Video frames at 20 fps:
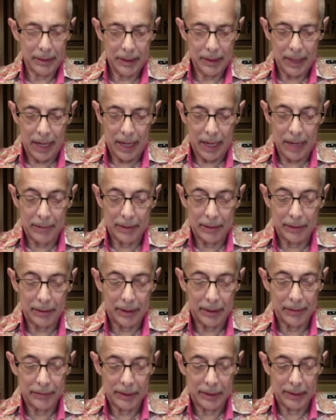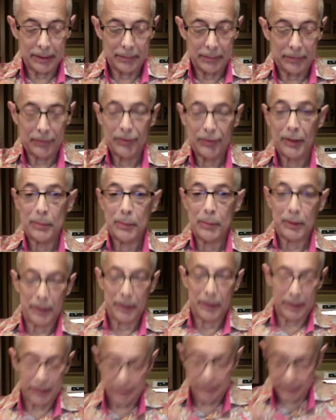I would love just a few more of
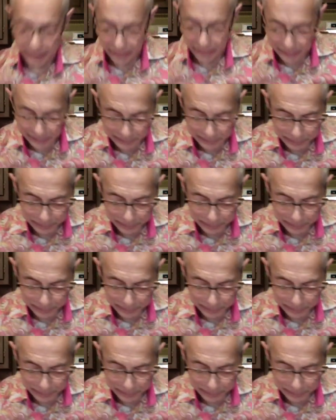the darker